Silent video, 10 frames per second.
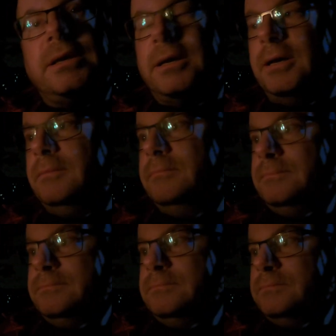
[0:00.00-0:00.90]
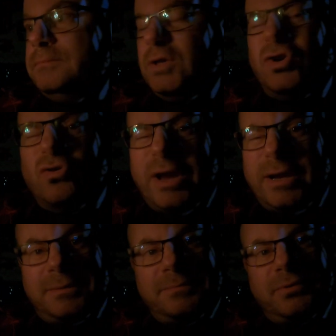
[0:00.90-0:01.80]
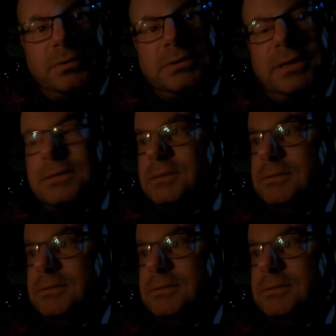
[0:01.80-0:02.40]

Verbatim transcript: um, the grading process.